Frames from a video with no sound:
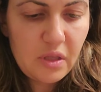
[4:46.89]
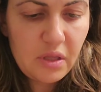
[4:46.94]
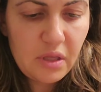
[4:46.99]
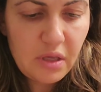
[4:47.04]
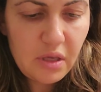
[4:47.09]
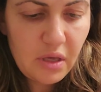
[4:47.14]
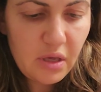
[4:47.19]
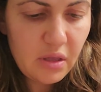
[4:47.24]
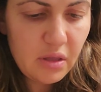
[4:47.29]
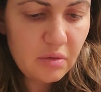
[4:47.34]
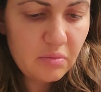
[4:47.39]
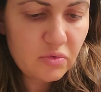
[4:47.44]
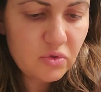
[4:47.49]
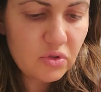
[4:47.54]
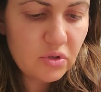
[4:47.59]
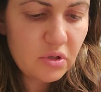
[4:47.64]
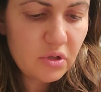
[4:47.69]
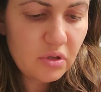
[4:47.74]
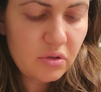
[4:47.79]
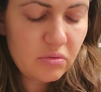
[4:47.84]
Again, I'm just
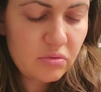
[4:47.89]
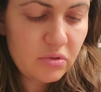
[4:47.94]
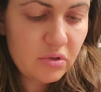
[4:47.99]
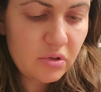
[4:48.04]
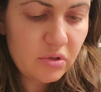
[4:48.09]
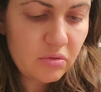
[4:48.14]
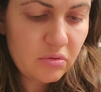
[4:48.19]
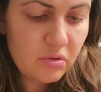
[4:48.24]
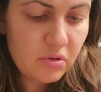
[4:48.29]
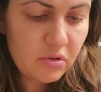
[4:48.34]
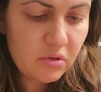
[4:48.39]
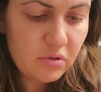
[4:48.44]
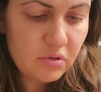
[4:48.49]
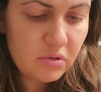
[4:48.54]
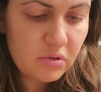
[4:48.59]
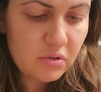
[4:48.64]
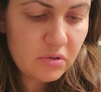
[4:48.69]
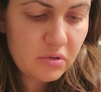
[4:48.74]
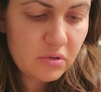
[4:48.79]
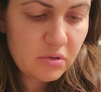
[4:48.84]
gonna use a cuticle
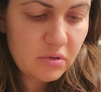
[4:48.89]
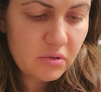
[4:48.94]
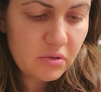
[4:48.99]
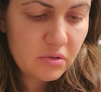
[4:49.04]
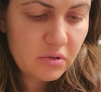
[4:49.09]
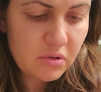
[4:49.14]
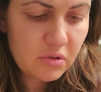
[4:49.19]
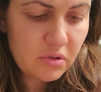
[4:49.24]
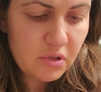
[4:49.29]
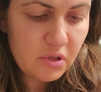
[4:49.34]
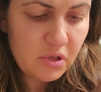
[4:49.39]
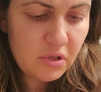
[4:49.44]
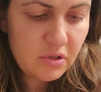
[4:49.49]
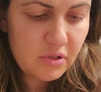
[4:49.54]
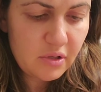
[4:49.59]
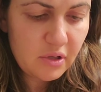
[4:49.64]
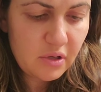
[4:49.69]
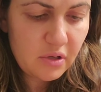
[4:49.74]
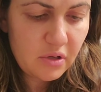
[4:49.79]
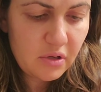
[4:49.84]
scissor. I think it's
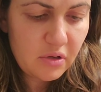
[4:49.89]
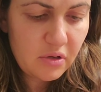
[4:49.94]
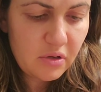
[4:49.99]
like